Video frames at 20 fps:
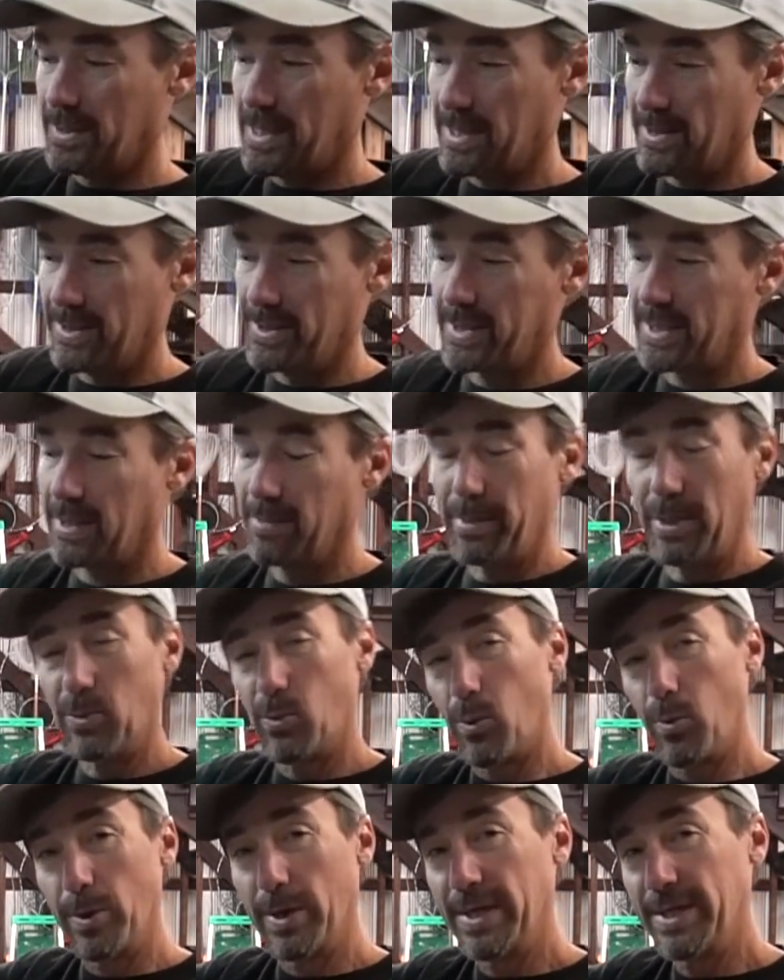Now this can be
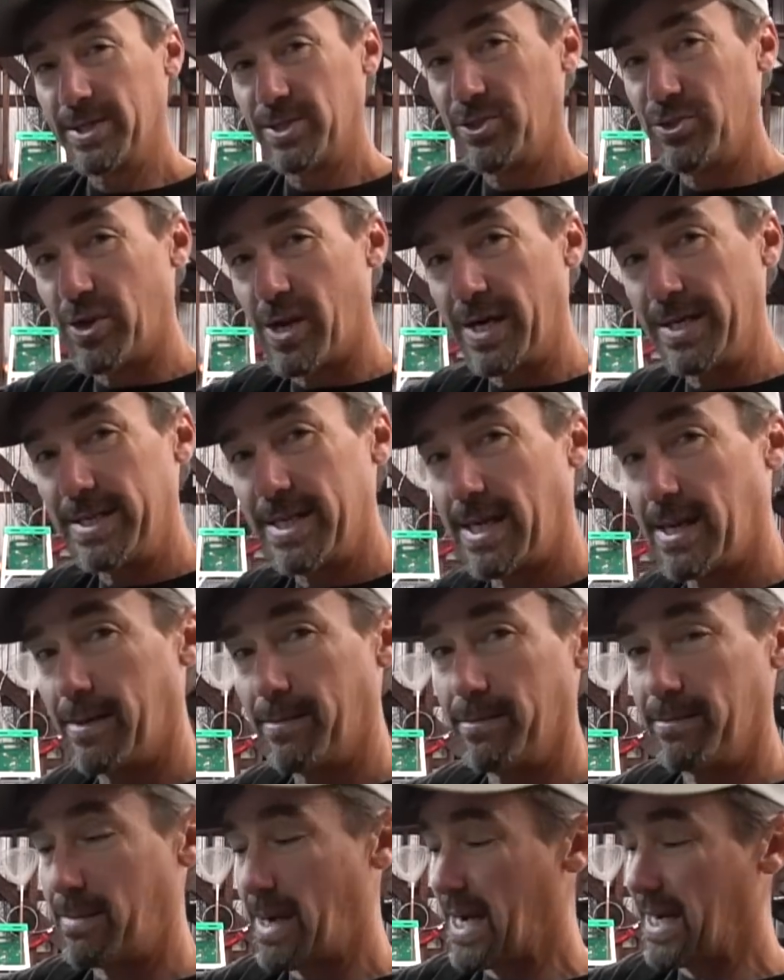worn as a dry top
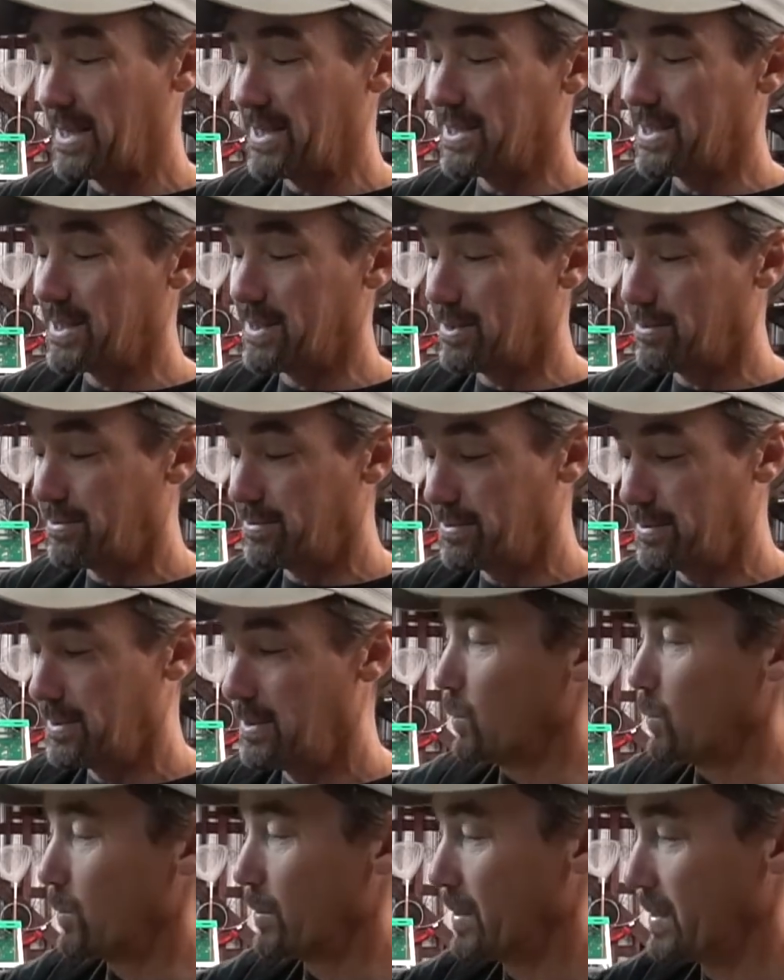by
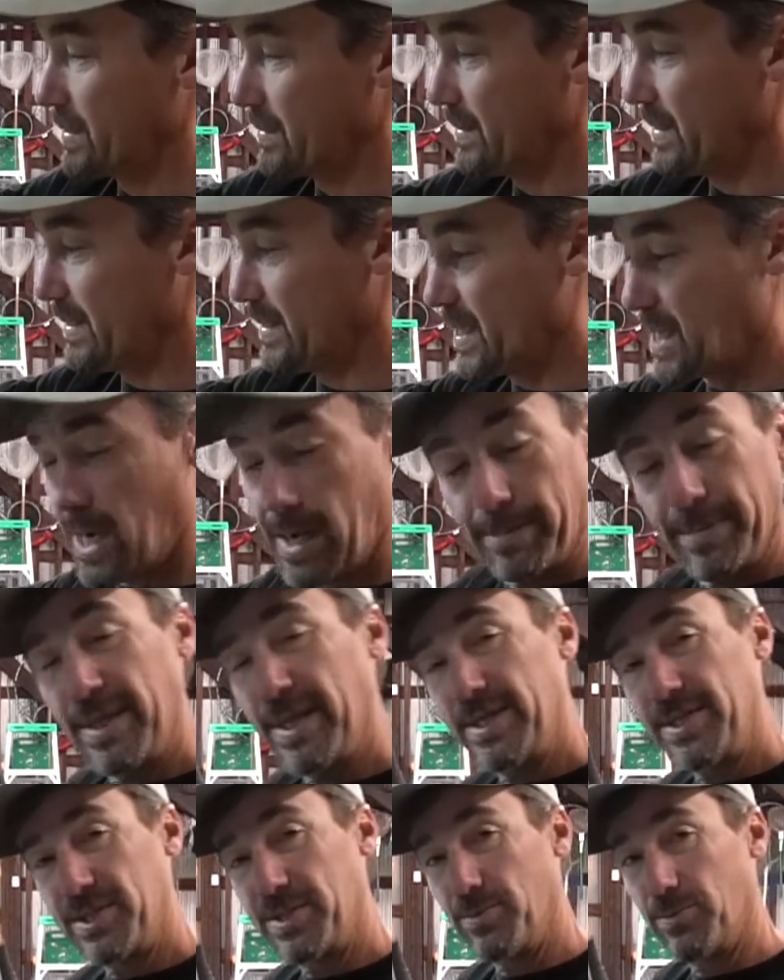itself or in
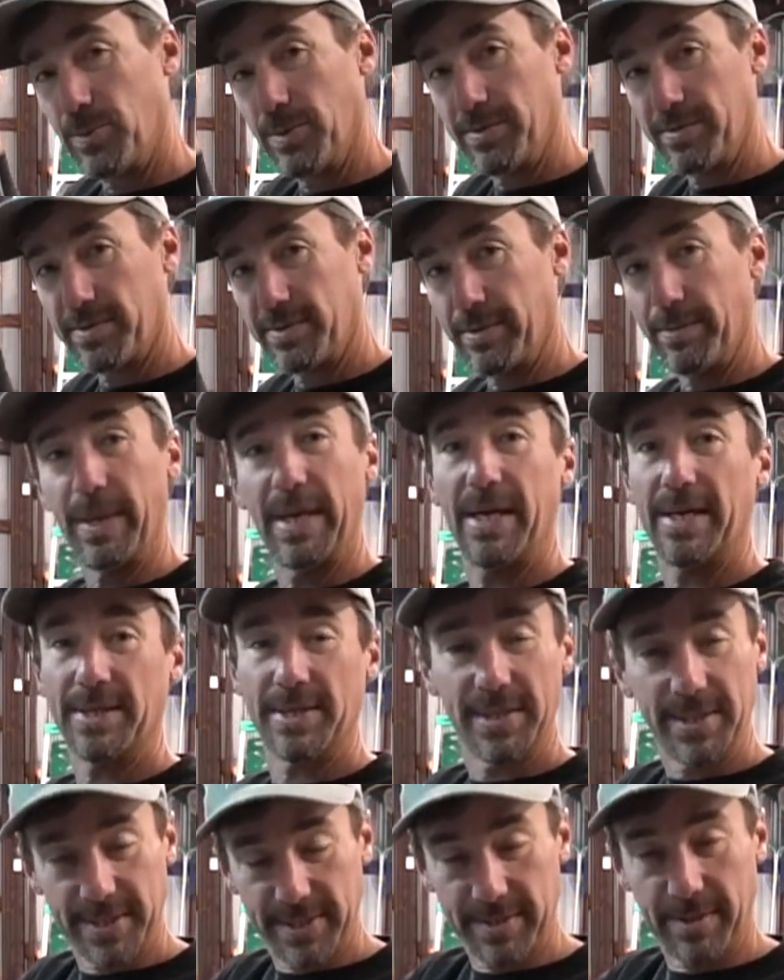combination with the
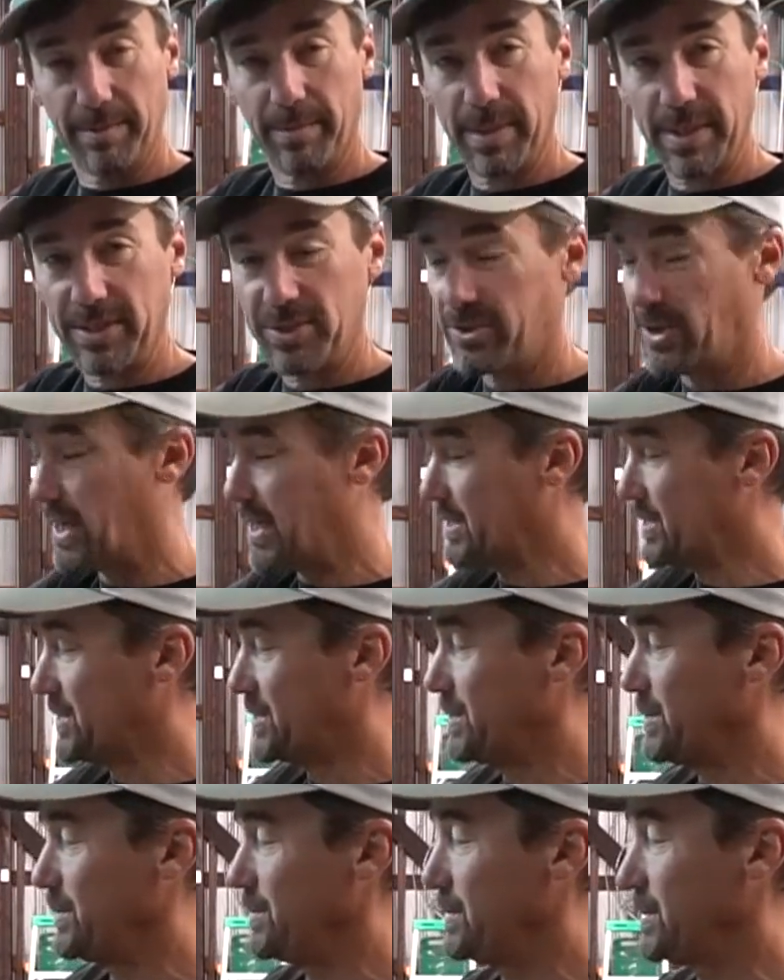pants as a complete dry
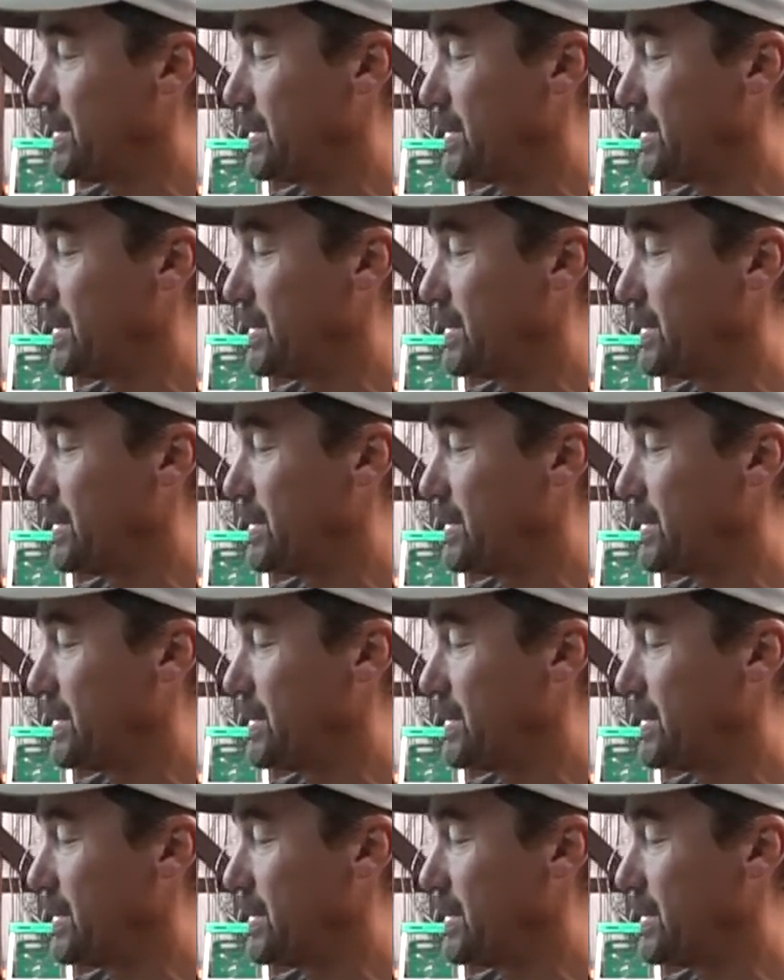suit.